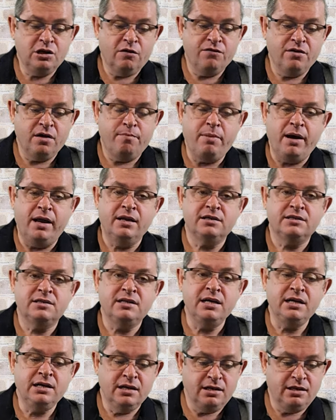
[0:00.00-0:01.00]
of the appellant's
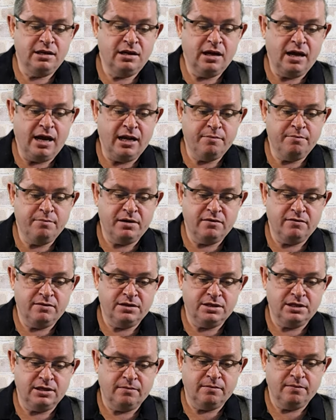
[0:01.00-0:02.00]
dignity and
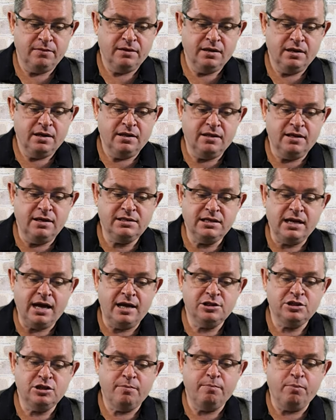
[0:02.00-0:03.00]
privacy. This,
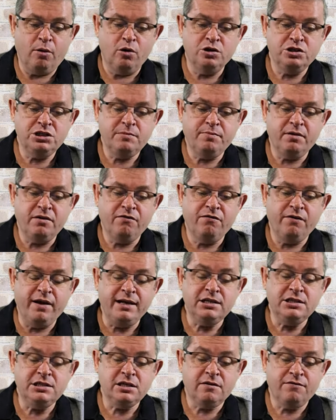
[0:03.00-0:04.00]
as the policy
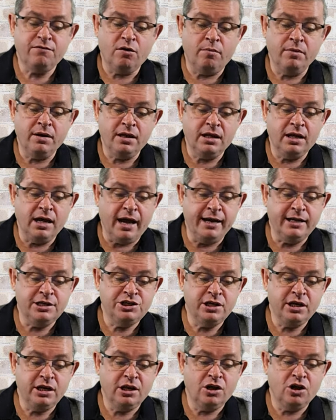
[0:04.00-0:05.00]
prevents her from
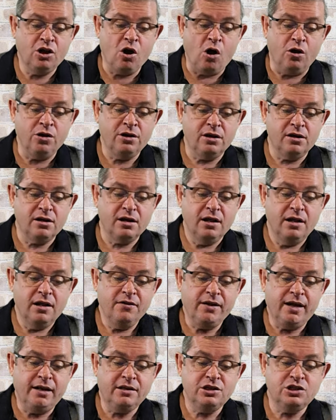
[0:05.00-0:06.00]
engaging in conduct
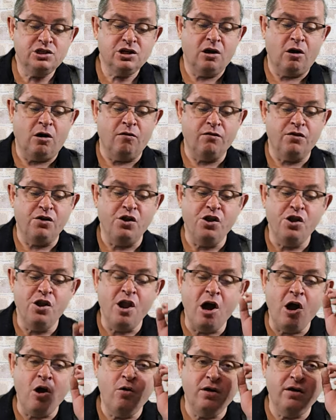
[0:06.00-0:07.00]
that is of
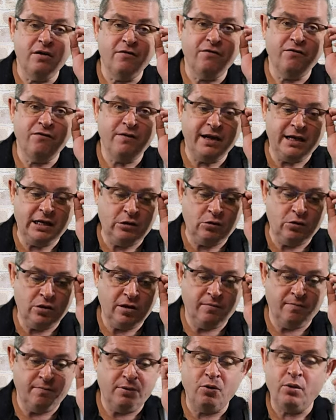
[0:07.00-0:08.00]
no effect to the
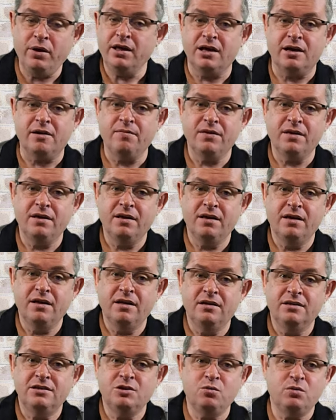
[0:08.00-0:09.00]
employer.
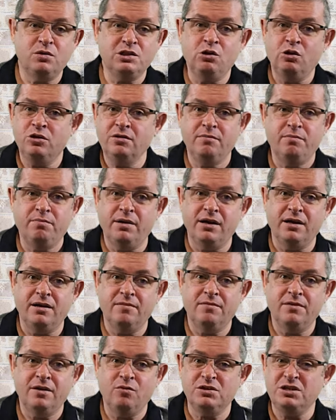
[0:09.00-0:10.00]
She was not impaired.
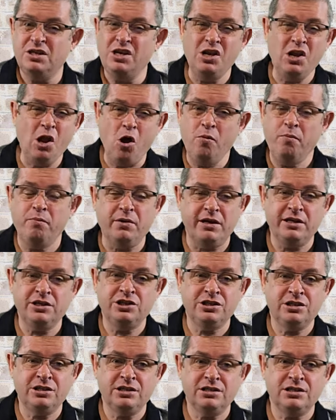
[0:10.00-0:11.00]
There was no
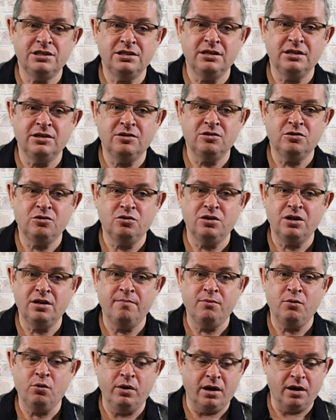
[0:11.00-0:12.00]
prejudice to the
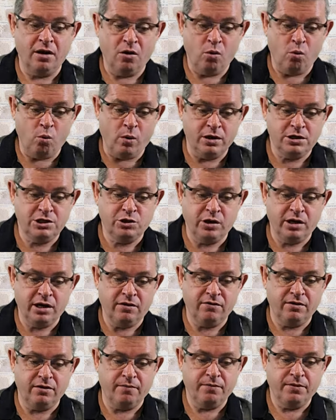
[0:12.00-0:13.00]
employer
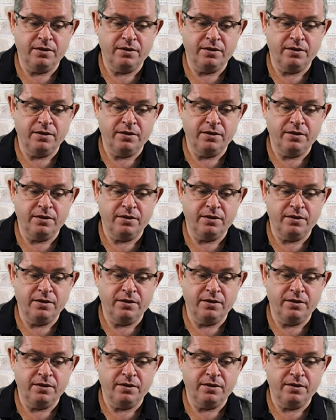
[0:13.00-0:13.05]
whatsoever.